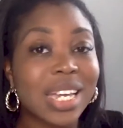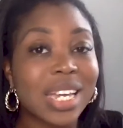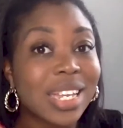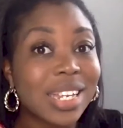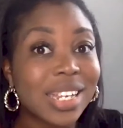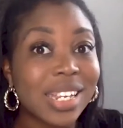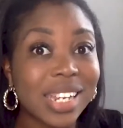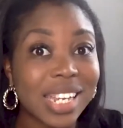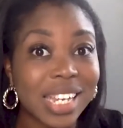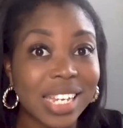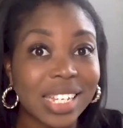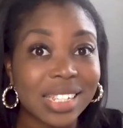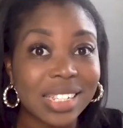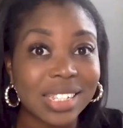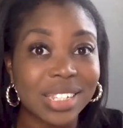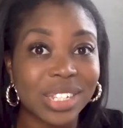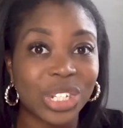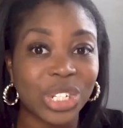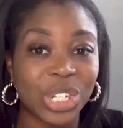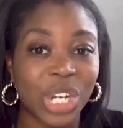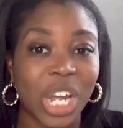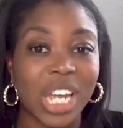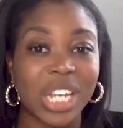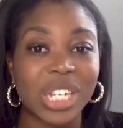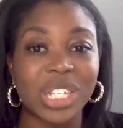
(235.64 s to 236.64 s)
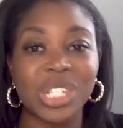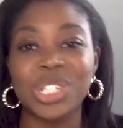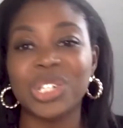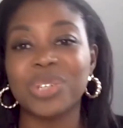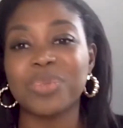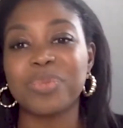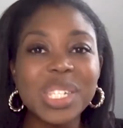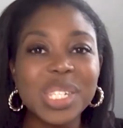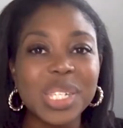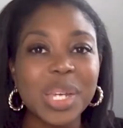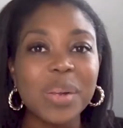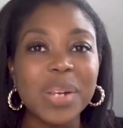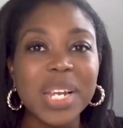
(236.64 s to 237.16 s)
needs to change
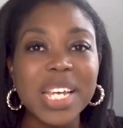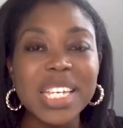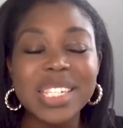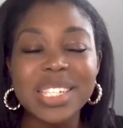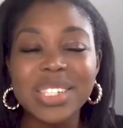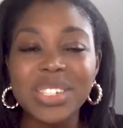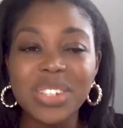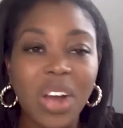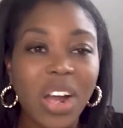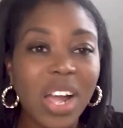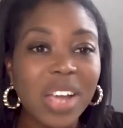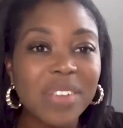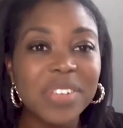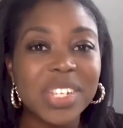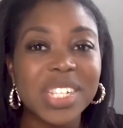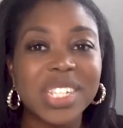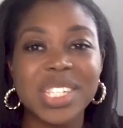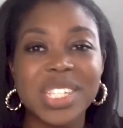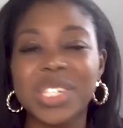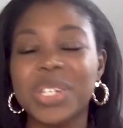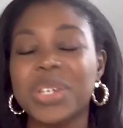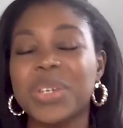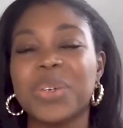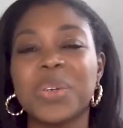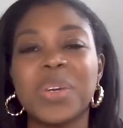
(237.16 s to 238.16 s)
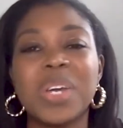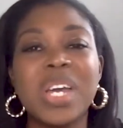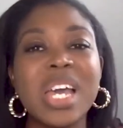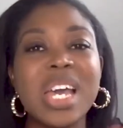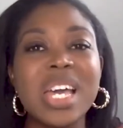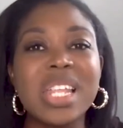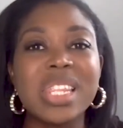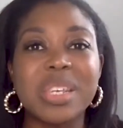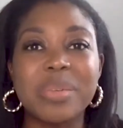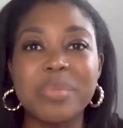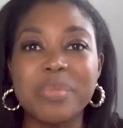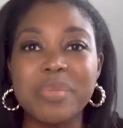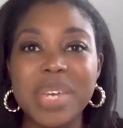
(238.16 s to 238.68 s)
so let's dive into
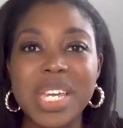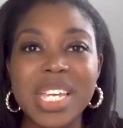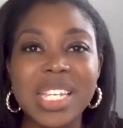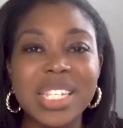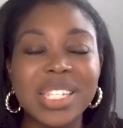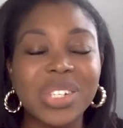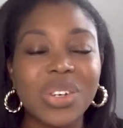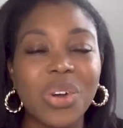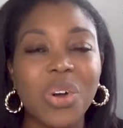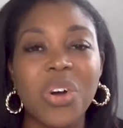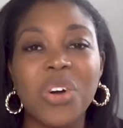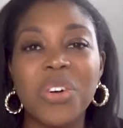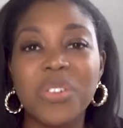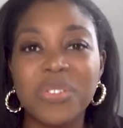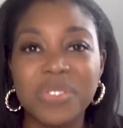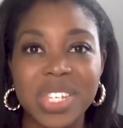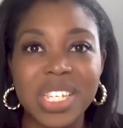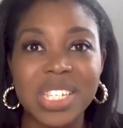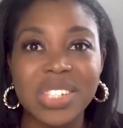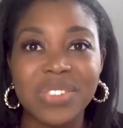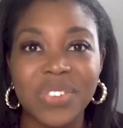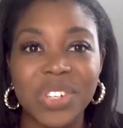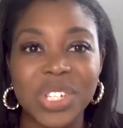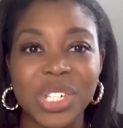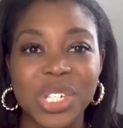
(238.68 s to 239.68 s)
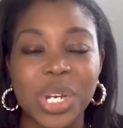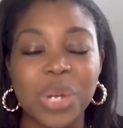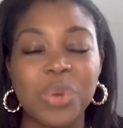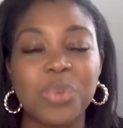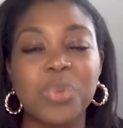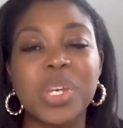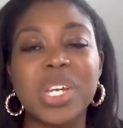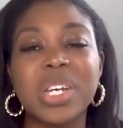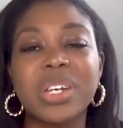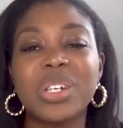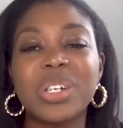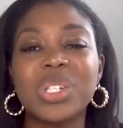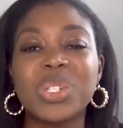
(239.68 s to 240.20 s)
the meat of this video
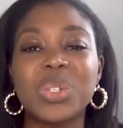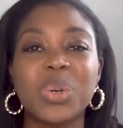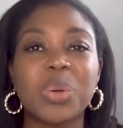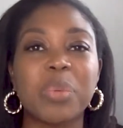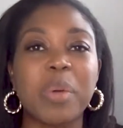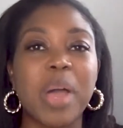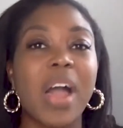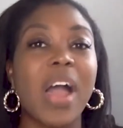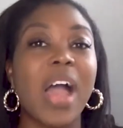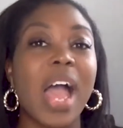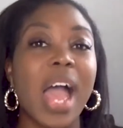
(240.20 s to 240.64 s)
we're going to talk about